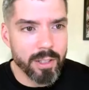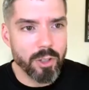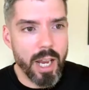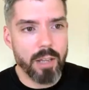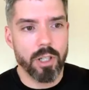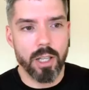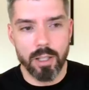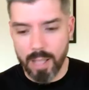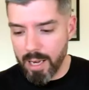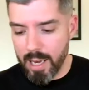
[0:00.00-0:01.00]
changing
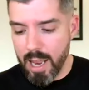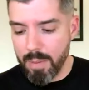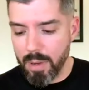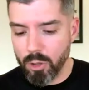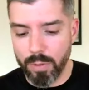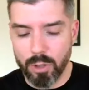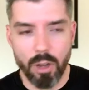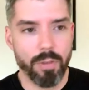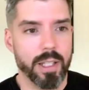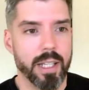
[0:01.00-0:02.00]
that image of
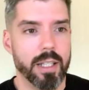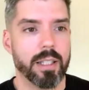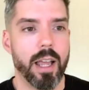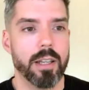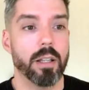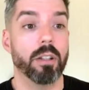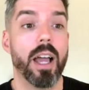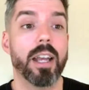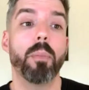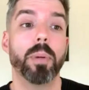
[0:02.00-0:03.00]
yourself on the inside to
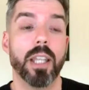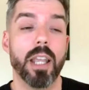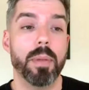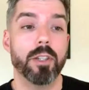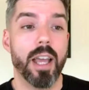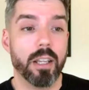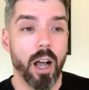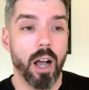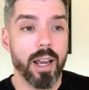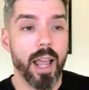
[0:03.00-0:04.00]
line up with the image that
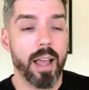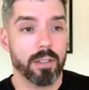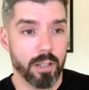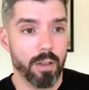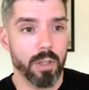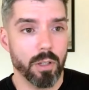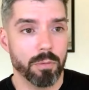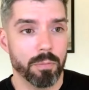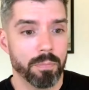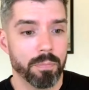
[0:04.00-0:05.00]
God has of you.
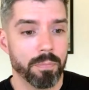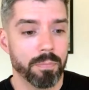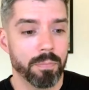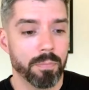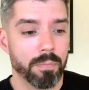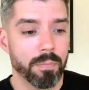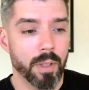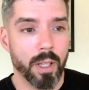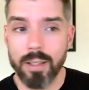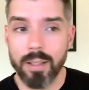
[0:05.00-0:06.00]

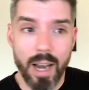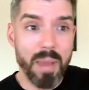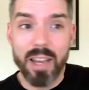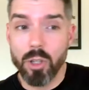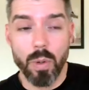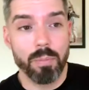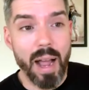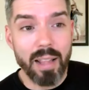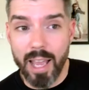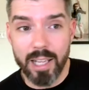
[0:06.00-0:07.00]
God said, "I made you in
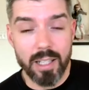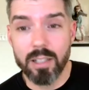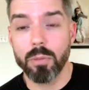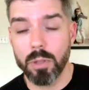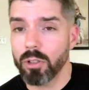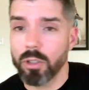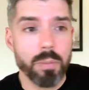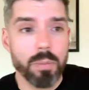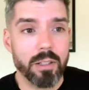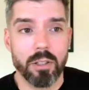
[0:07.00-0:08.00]
my likeness," which
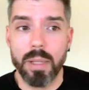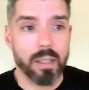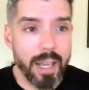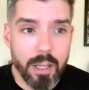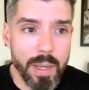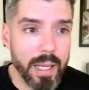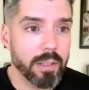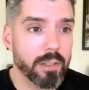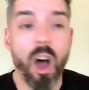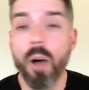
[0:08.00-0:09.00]
just means to be like me,
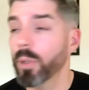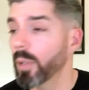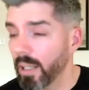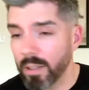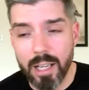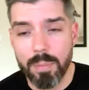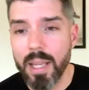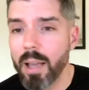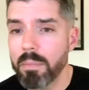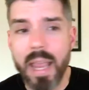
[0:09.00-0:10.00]
to operate like
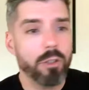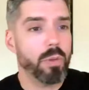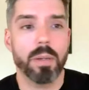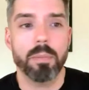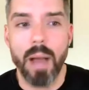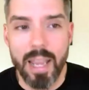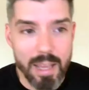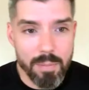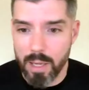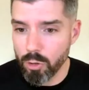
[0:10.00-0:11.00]
me. I made you in my
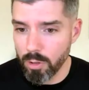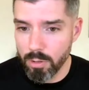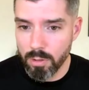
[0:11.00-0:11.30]
image.